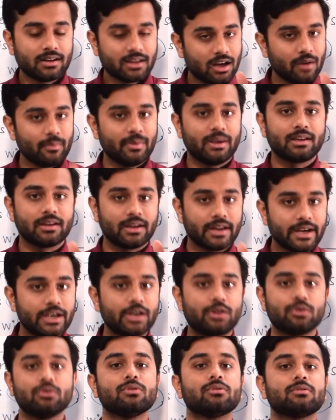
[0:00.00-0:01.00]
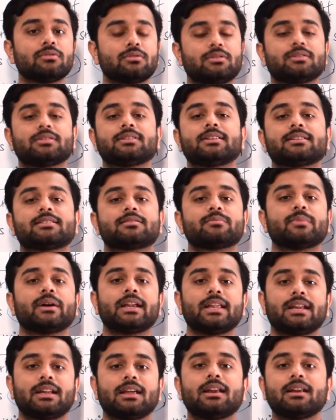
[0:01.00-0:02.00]
coming into this
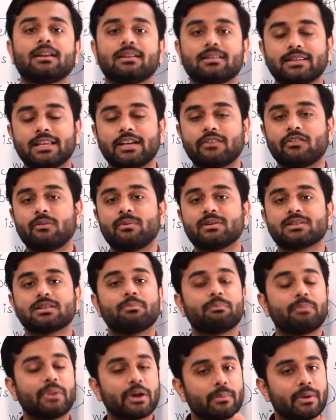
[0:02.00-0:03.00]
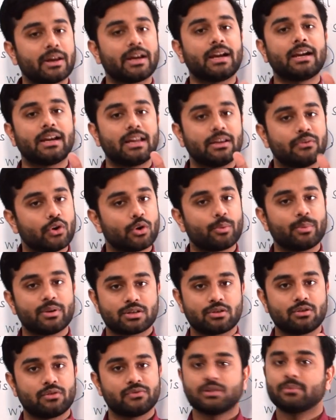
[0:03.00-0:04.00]
material. There will be some permanent
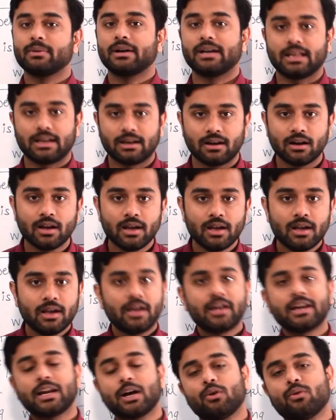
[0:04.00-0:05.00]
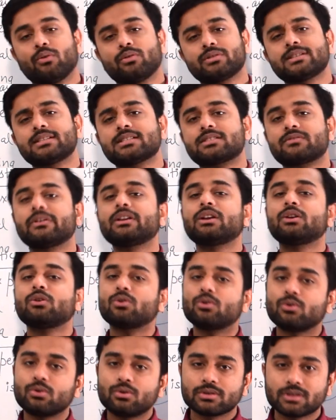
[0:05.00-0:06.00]
deformation of the material. Now, since we
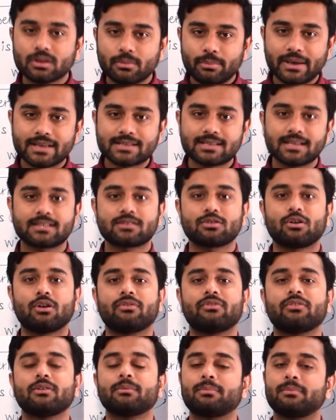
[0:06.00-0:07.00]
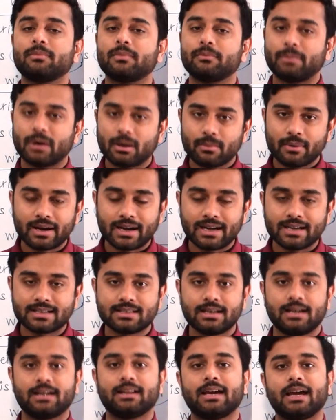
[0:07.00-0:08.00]
know the basics of permanent
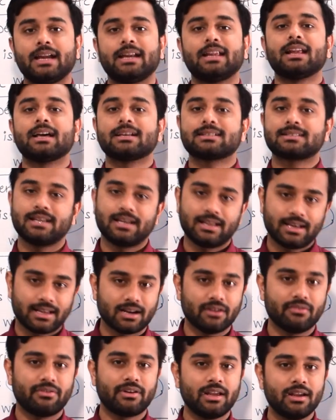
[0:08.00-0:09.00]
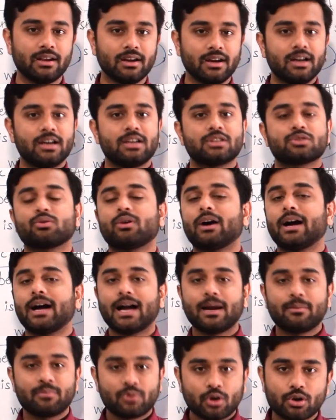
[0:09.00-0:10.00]
set and elastic recovery, so
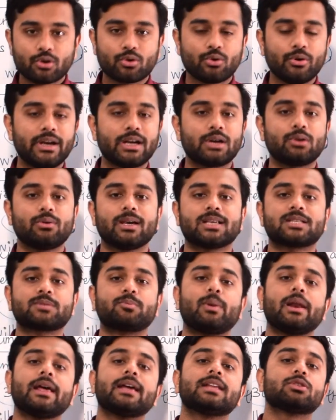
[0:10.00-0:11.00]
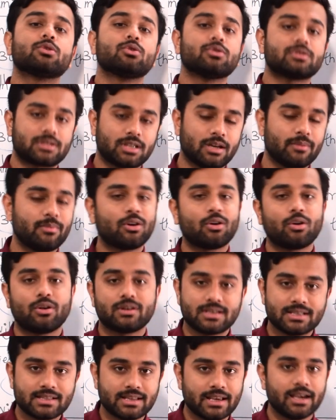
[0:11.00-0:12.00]
I am not going to explain those
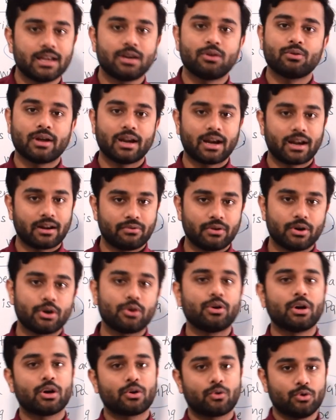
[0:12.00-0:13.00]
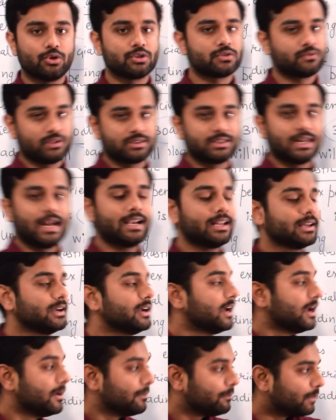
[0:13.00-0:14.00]
terminologies here. You can refer to your course for that.
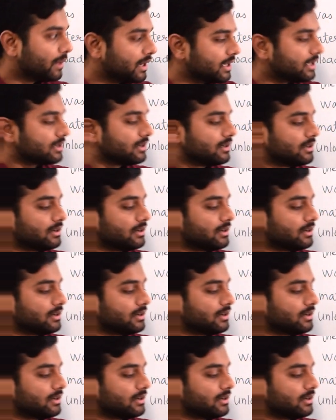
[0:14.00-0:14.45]
But